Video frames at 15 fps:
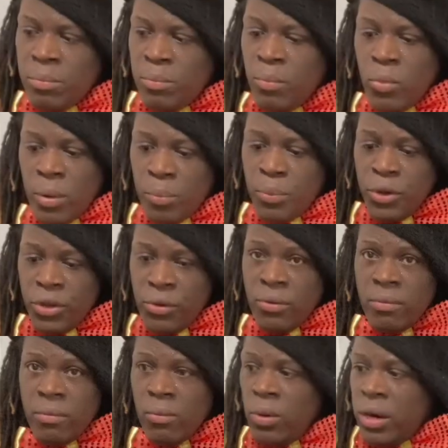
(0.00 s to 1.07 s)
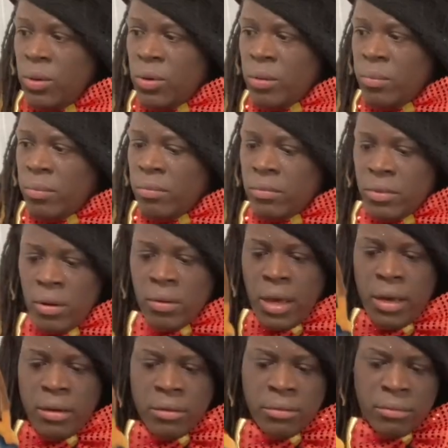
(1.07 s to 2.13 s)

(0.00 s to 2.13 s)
But where do you want to, okay.